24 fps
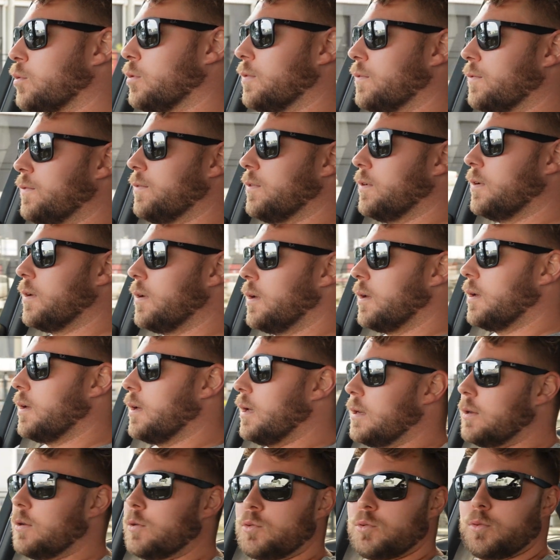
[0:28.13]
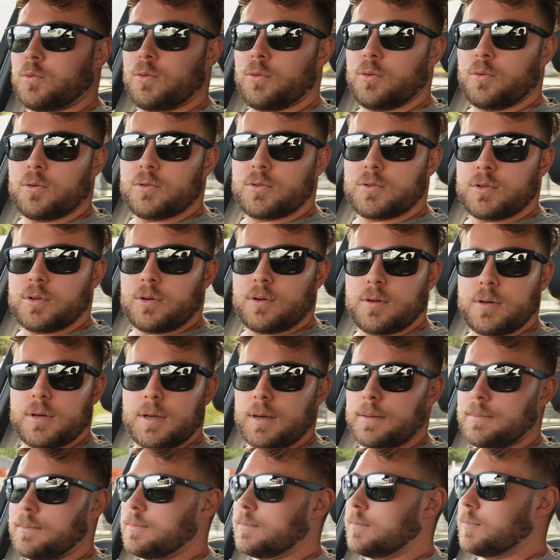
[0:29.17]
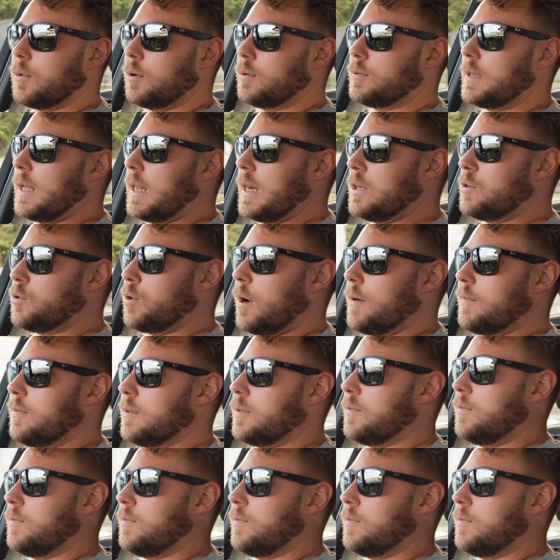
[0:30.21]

of initial thoughts on daily driving this